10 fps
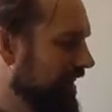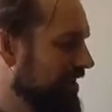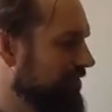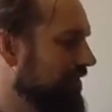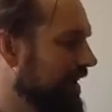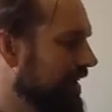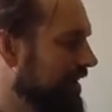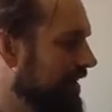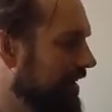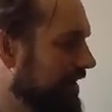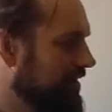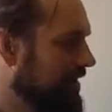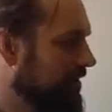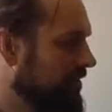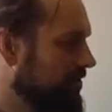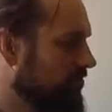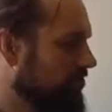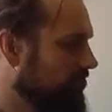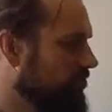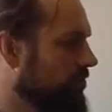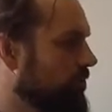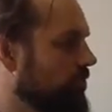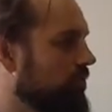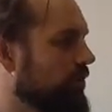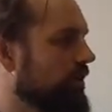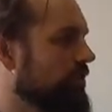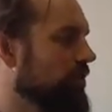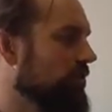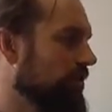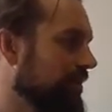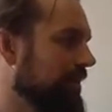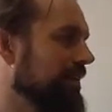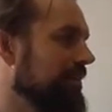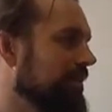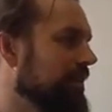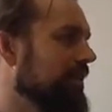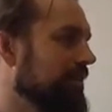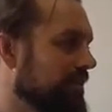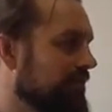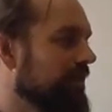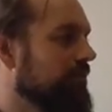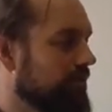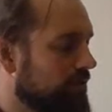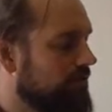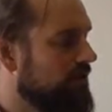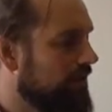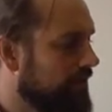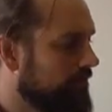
have that access and to the child-led learning and development that was there.